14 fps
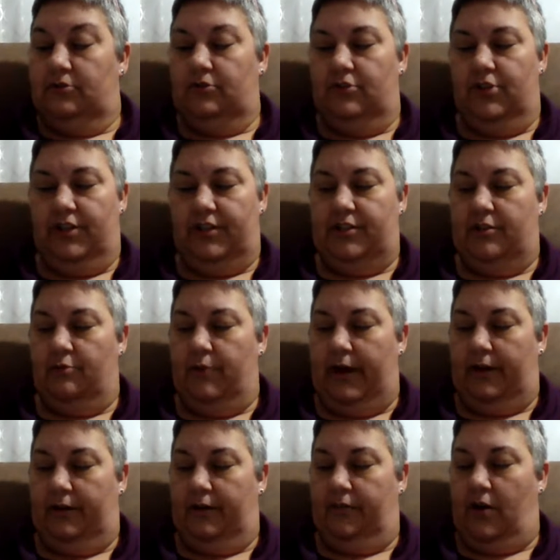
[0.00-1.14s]
Just a
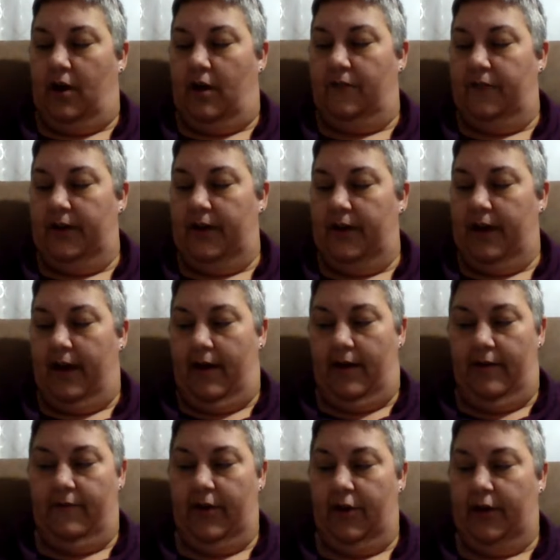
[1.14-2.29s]
round of coffee
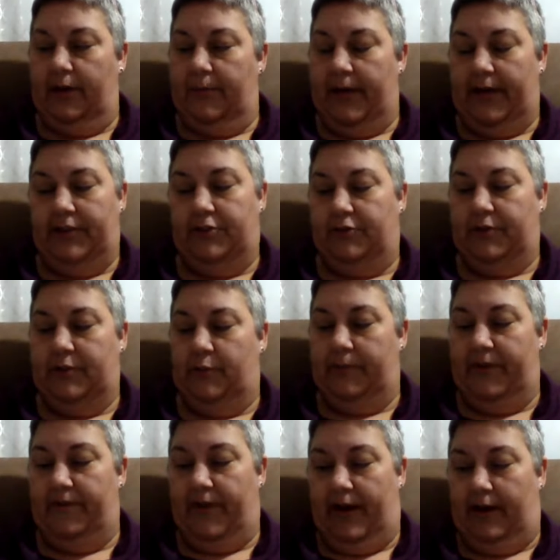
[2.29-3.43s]
and varied pastries would
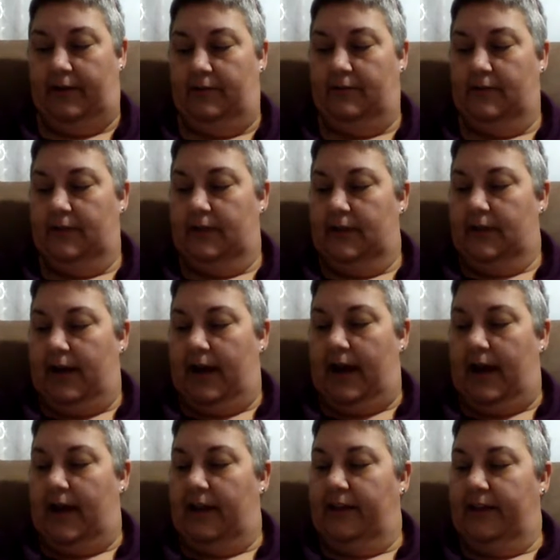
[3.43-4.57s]
be fine.
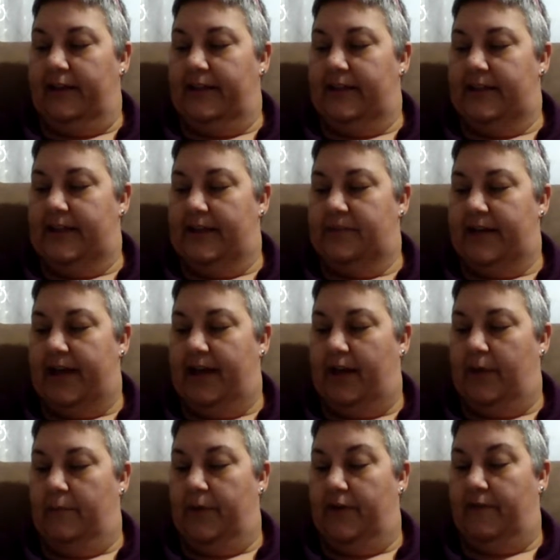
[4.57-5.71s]
I looked at the name tag
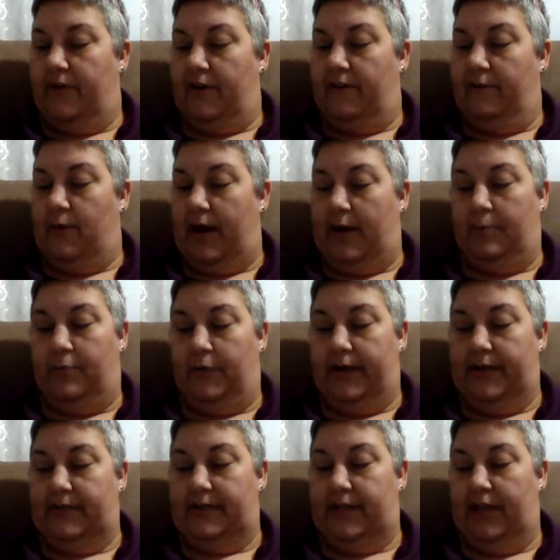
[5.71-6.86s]
above her right
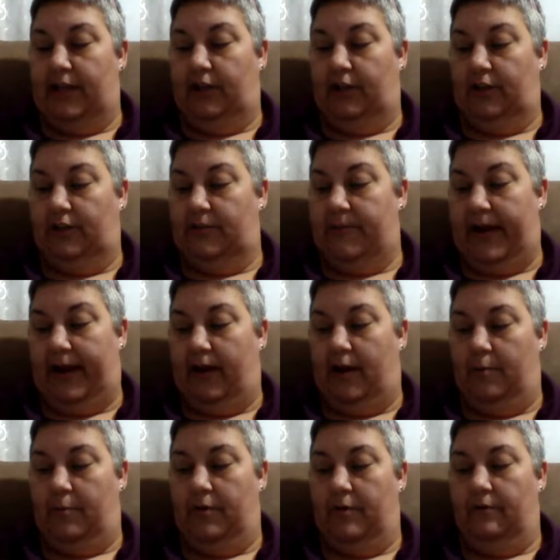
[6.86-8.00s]
breast and looked back
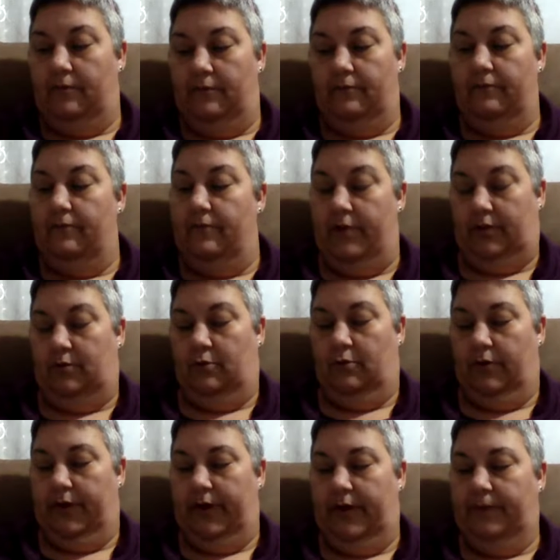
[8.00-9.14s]
up.
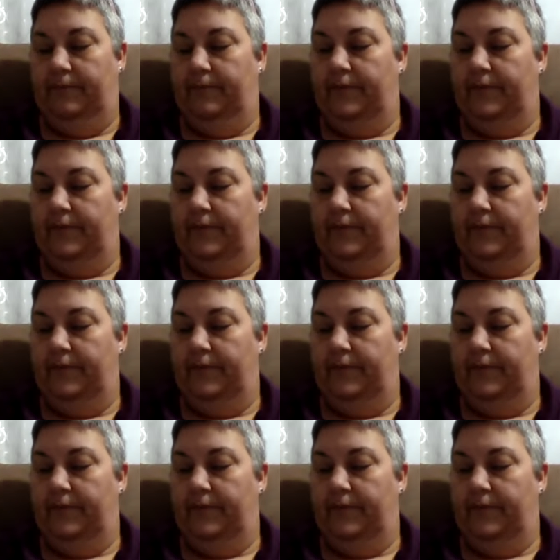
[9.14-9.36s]
Victoria.